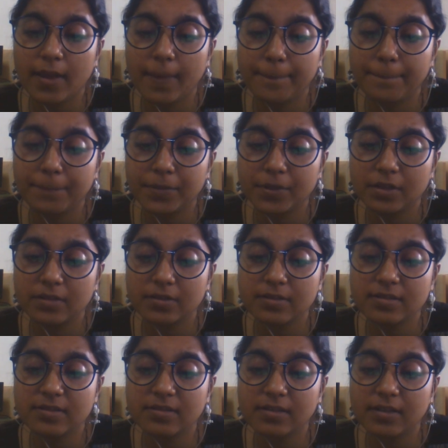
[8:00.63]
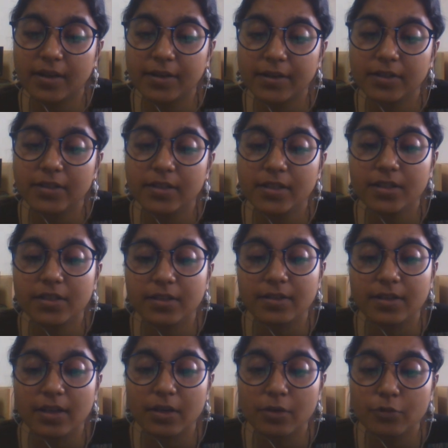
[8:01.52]
appear slightly
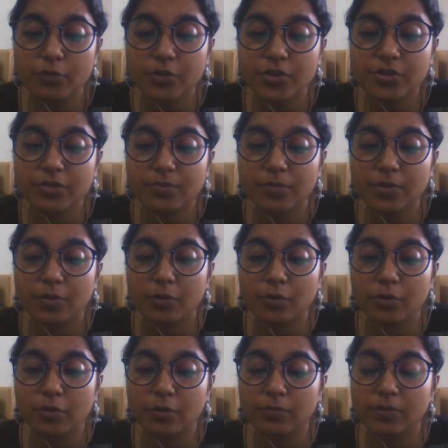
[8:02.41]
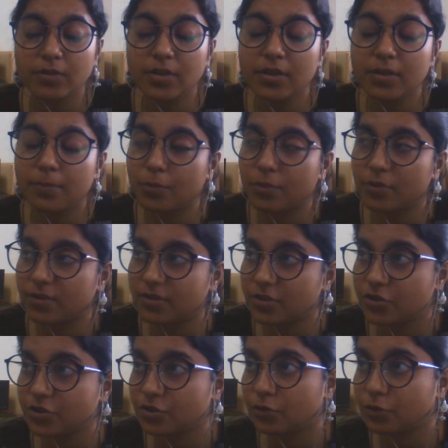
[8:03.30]
yellowish because of the
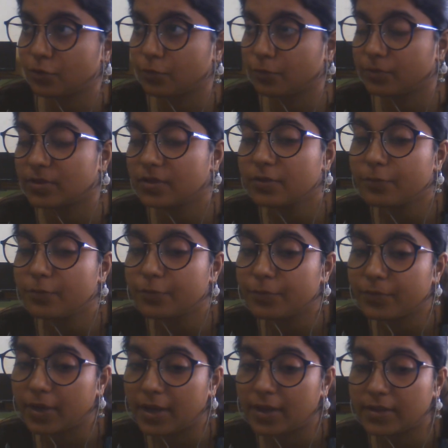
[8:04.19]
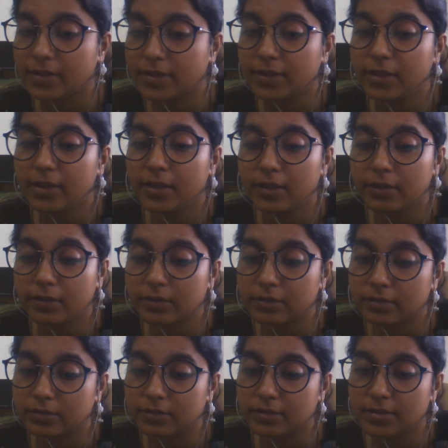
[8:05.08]
deposition of the fat in
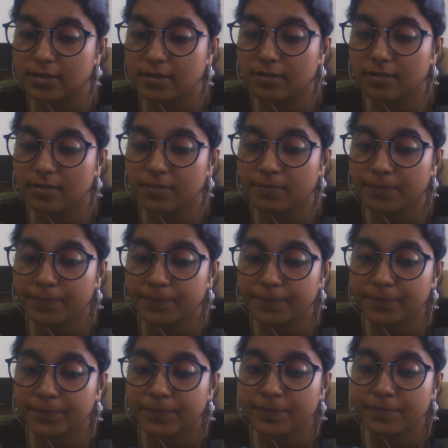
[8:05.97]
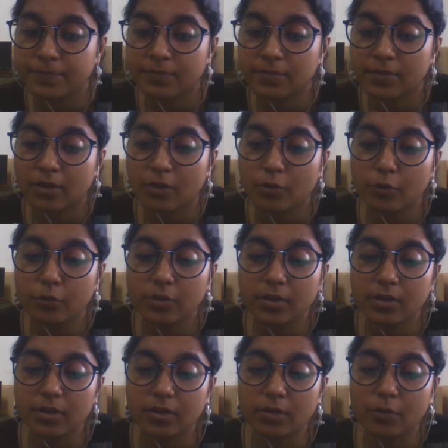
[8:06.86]
adults.
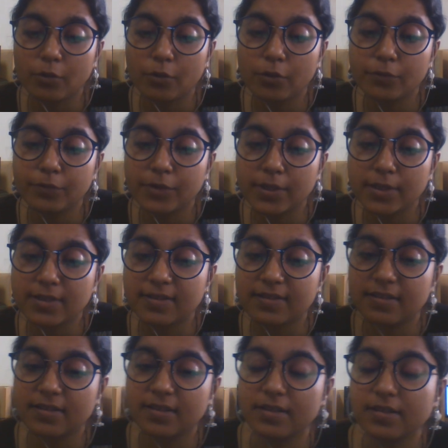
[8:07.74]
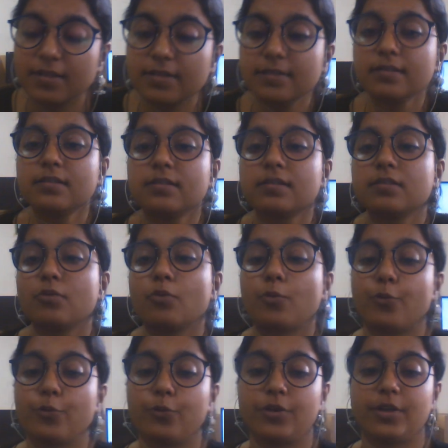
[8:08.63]
Okay, or we can see in
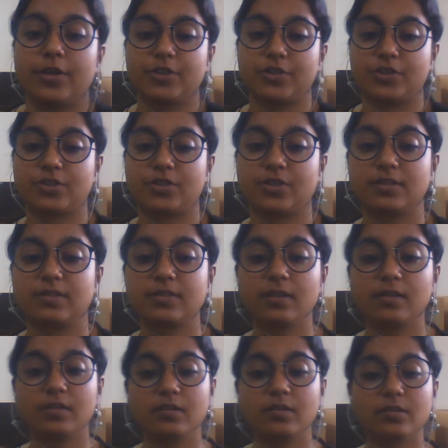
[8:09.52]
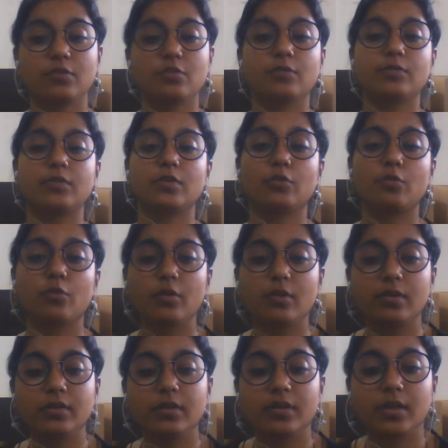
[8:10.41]
old age. Thickness of the
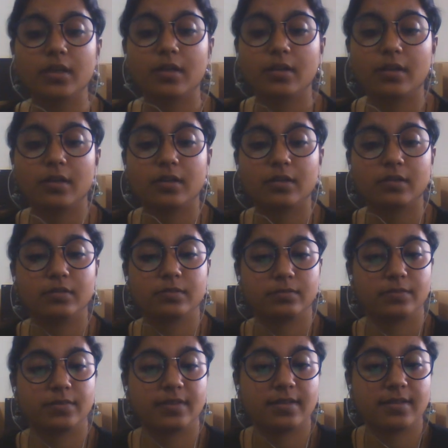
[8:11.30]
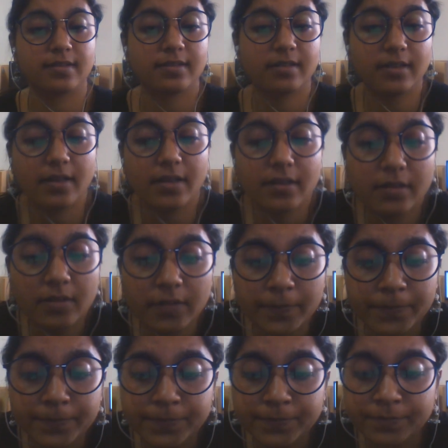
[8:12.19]
sclera
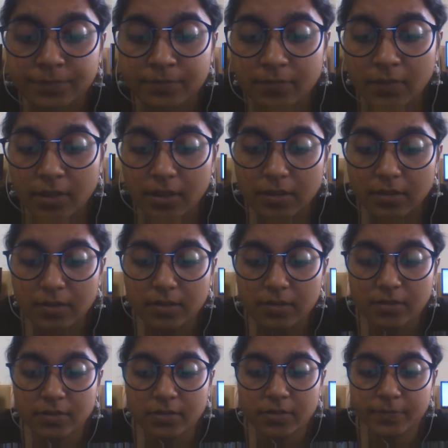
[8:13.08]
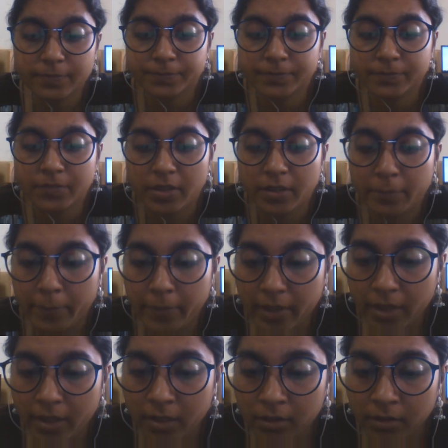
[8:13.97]
is in male,